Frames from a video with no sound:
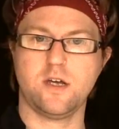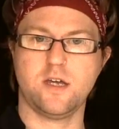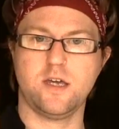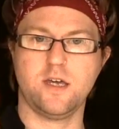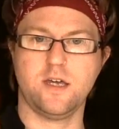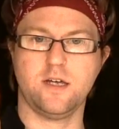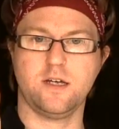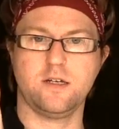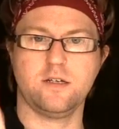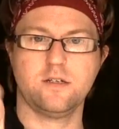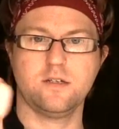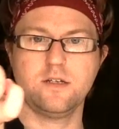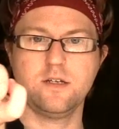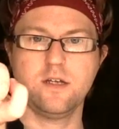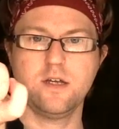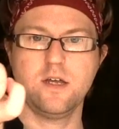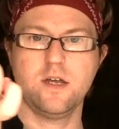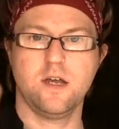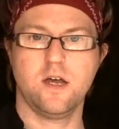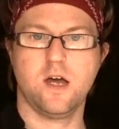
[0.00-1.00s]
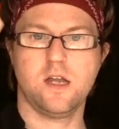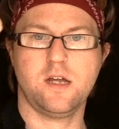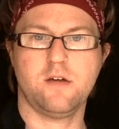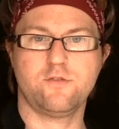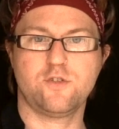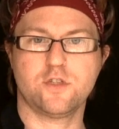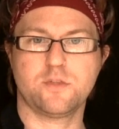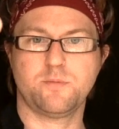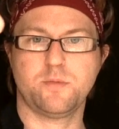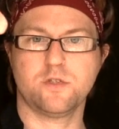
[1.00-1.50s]
here, and I've
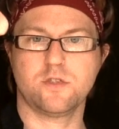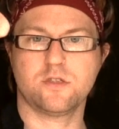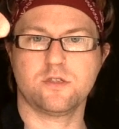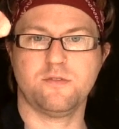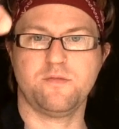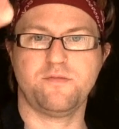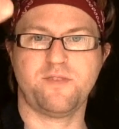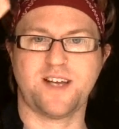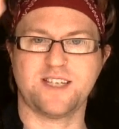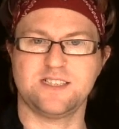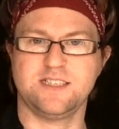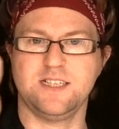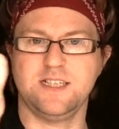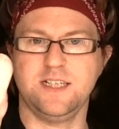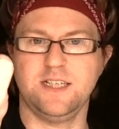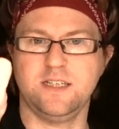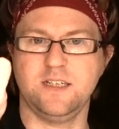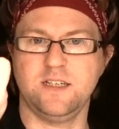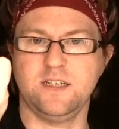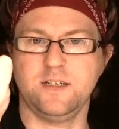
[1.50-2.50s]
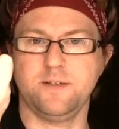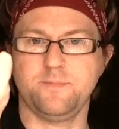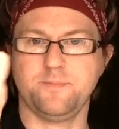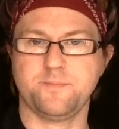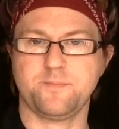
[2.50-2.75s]
just put some Vaseline in it.